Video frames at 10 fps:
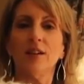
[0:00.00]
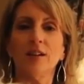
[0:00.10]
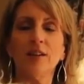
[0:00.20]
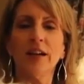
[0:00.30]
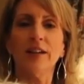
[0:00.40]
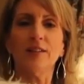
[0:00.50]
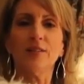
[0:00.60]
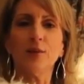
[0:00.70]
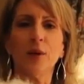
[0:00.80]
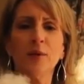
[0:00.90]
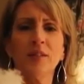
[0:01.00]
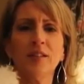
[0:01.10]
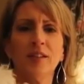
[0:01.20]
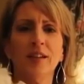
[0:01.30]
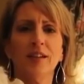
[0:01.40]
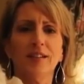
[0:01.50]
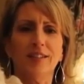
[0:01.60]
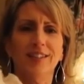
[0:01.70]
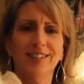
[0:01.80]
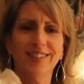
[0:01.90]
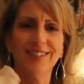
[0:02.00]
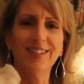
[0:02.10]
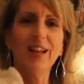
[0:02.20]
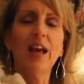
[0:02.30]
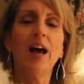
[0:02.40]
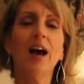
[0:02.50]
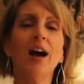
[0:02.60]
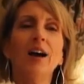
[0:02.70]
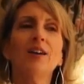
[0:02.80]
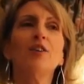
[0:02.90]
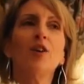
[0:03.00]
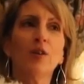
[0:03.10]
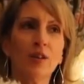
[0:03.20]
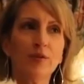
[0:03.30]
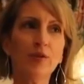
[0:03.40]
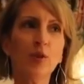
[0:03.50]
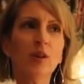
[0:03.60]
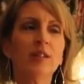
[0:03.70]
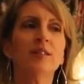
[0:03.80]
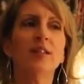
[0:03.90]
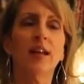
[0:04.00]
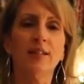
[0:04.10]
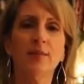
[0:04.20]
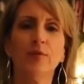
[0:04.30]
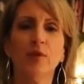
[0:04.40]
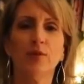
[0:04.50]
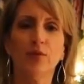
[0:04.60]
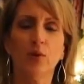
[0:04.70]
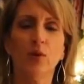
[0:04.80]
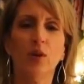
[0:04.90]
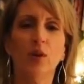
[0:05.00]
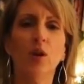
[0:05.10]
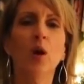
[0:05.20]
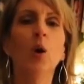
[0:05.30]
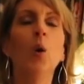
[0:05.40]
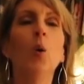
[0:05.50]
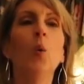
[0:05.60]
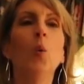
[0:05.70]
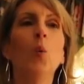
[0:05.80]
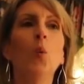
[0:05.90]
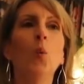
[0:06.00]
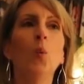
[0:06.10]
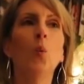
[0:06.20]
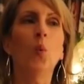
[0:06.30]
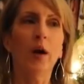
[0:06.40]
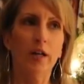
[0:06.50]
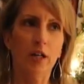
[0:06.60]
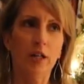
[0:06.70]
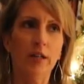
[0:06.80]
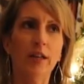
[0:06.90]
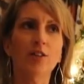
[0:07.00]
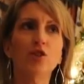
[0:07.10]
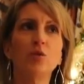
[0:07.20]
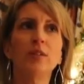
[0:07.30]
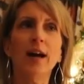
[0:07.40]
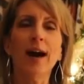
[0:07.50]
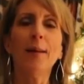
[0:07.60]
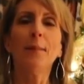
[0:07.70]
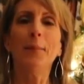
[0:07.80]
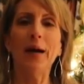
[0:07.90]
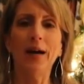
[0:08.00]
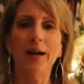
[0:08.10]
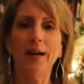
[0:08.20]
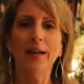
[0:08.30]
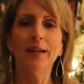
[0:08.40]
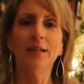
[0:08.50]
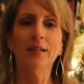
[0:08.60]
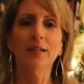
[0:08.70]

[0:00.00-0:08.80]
All right, so what was I saying? Go to the florist and ask them for the floral wire, and do not buy